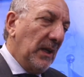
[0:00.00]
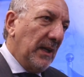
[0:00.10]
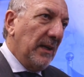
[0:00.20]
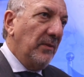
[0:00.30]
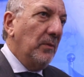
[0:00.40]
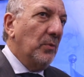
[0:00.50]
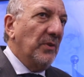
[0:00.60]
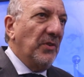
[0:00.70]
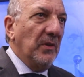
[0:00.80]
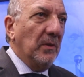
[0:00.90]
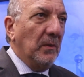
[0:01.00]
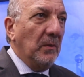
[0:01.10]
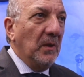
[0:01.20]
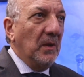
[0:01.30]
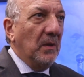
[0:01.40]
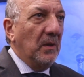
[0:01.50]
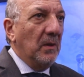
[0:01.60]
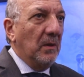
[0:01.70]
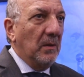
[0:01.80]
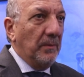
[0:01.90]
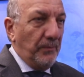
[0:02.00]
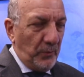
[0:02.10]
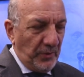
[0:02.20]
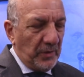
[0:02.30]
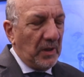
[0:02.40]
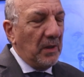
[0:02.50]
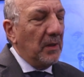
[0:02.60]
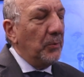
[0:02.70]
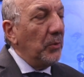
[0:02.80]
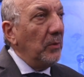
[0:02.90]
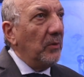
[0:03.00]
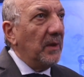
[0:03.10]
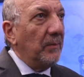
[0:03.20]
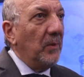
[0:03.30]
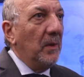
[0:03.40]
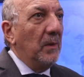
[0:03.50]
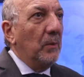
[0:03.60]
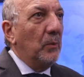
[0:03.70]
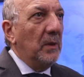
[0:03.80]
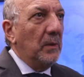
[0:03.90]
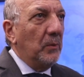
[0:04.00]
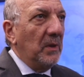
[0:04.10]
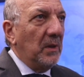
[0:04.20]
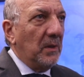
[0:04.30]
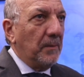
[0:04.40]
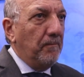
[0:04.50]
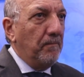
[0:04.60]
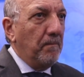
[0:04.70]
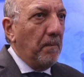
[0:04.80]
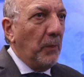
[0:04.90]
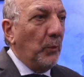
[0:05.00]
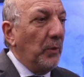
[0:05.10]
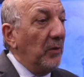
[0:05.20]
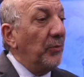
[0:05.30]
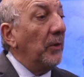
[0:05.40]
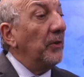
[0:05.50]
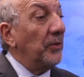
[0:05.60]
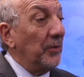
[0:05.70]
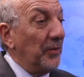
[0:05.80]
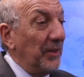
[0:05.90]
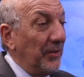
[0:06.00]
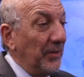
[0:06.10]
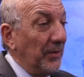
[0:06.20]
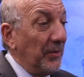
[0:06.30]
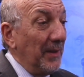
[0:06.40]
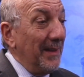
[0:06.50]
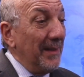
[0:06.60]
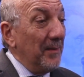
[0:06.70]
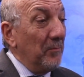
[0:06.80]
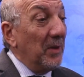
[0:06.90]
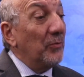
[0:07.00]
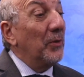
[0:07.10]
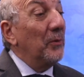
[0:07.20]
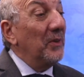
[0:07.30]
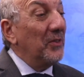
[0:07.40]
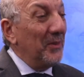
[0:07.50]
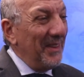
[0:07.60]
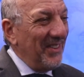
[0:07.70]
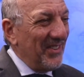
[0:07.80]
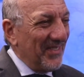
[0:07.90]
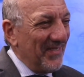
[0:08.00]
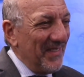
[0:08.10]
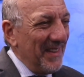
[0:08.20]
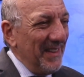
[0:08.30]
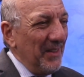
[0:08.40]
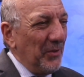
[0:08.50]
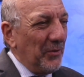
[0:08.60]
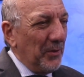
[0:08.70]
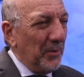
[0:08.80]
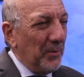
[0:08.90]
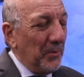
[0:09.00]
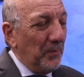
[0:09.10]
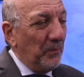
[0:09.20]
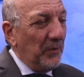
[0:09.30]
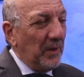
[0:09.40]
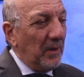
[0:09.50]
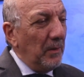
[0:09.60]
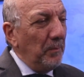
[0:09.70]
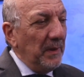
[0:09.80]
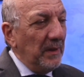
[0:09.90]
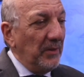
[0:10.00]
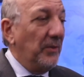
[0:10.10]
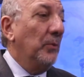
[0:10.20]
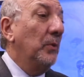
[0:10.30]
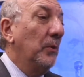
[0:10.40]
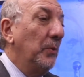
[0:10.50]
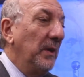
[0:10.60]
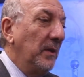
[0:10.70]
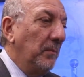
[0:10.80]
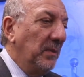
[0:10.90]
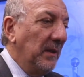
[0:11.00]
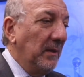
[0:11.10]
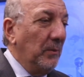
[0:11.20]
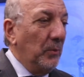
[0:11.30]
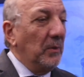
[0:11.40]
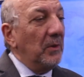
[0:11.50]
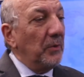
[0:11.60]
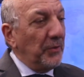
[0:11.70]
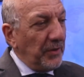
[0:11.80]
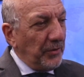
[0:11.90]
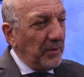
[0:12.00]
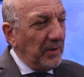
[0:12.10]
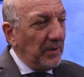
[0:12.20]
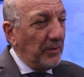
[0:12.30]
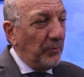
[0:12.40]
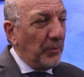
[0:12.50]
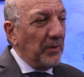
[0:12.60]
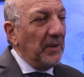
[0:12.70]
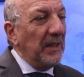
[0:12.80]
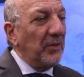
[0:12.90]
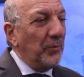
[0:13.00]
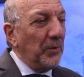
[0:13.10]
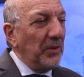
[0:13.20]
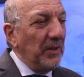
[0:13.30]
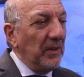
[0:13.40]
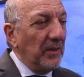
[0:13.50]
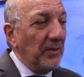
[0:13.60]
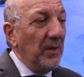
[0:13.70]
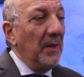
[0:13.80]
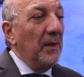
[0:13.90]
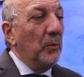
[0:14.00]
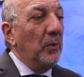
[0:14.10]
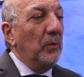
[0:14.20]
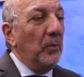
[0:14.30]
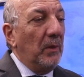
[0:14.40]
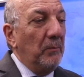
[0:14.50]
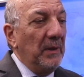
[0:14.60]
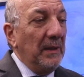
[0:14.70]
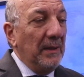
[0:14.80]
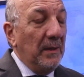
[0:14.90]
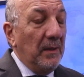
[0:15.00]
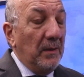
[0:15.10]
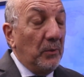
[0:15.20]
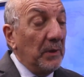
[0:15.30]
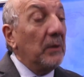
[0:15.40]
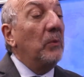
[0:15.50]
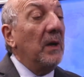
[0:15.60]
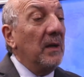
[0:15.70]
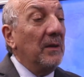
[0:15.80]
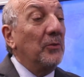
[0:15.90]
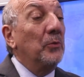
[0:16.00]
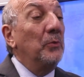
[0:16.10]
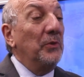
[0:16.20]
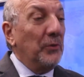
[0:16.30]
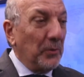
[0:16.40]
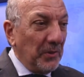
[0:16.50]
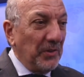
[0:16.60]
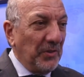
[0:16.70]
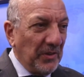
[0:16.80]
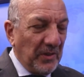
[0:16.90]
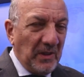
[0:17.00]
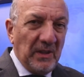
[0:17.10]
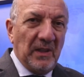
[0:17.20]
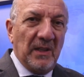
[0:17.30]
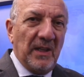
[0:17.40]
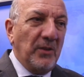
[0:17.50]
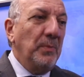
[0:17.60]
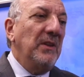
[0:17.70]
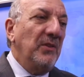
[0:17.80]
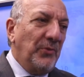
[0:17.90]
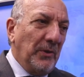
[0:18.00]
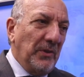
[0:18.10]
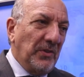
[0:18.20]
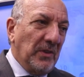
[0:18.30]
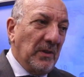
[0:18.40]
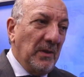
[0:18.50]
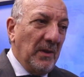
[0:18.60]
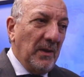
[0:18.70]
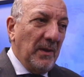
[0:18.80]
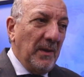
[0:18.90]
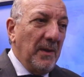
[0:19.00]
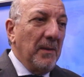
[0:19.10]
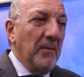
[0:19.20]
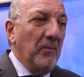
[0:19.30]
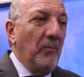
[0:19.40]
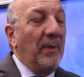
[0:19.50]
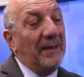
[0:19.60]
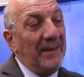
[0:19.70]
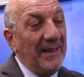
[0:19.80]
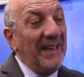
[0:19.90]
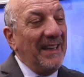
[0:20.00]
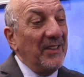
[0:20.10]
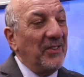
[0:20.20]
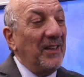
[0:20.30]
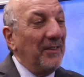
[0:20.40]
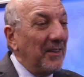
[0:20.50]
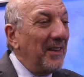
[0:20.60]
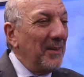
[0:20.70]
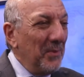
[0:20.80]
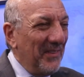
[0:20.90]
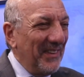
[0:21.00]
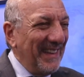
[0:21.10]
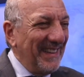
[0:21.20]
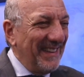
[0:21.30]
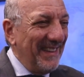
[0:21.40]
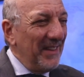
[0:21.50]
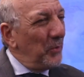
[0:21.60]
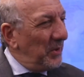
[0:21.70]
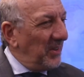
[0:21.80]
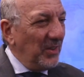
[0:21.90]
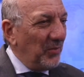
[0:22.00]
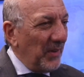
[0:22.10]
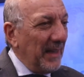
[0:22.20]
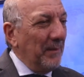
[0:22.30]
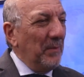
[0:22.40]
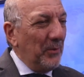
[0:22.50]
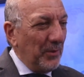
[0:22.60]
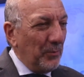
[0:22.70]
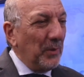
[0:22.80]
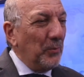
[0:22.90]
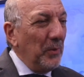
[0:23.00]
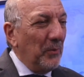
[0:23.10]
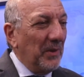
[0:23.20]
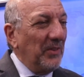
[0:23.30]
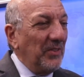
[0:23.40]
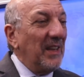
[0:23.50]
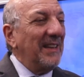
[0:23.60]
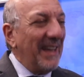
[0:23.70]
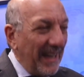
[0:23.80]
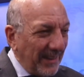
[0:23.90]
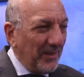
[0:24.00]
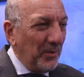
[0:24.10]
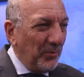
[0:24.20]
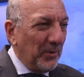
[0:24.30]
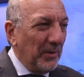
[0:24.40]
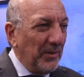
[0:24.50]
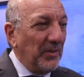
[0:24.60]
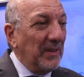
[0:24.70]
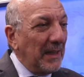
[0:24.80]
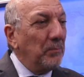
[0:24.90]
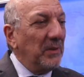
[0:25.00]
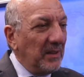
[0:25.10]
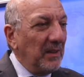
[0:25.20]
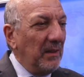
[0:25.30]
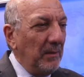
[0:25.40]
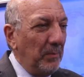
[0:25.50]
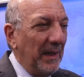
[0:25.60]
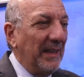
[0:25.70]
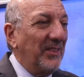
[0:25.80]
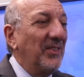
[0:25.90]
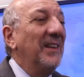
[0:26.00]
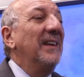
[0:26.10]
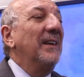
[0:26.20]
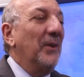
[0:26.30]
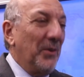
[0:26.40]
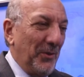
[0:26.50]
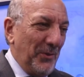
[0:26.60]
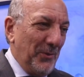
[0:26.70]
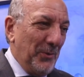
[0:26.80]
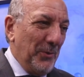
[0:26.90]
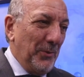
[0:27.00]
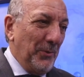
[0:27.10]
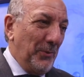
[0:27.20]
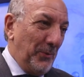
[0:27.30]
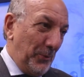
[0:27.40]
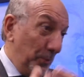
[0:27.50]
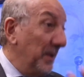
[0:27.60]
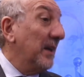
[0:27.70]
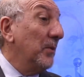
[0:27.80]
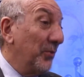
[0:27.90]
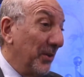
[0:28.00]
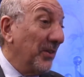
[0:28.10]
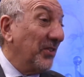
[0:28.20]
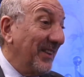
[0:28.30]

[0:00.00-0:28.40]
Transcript: have in Brazil starting a program where we are doing forest concessions, but for restoration. Mm-hmm. So the companies will win the bid, with the concessionaires for the next 40 years will be required to restore a certain area that has been deforested. But they can sell the carbon credit, which is fine, because what we want is that hectare of forest in that particular place also to become a forest